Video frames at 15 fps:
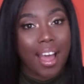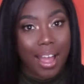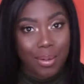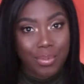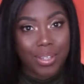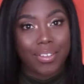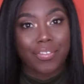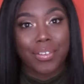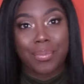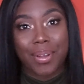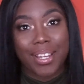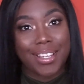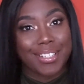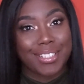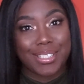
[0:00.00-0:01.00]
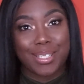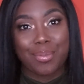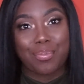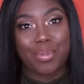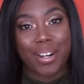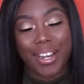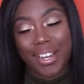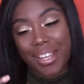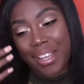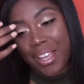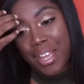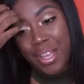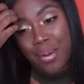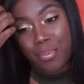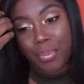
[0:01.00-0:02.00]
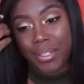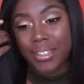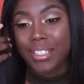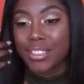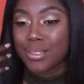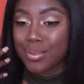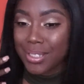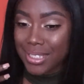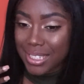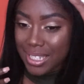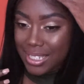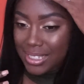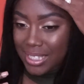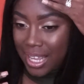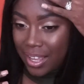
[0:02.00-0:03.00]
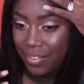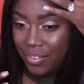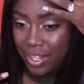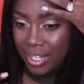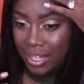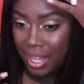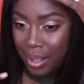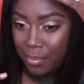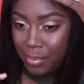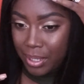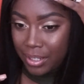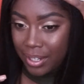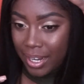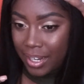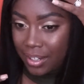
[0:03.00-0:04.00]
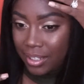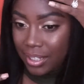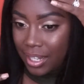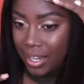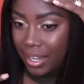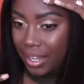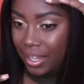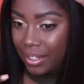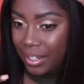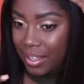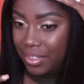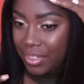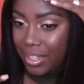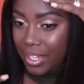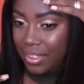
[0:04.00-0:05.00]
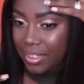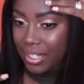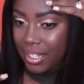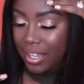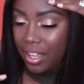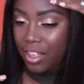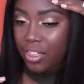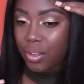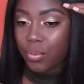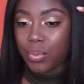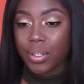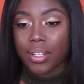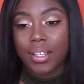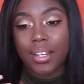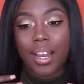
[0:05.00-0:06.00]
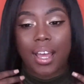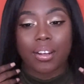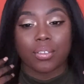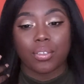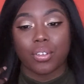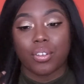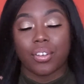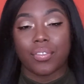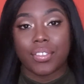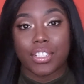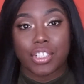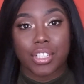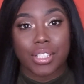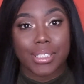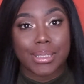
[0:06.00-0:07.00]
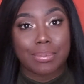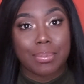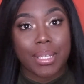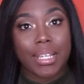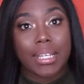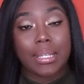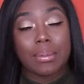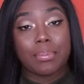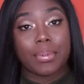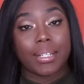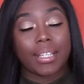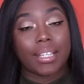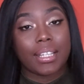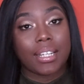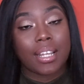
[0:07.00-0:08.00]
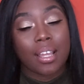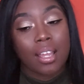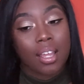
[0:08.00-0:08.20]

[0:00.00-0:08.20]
I'm giving my edges a break. But this one does have a lot better hairline than the other one. I don't know if it's just me, but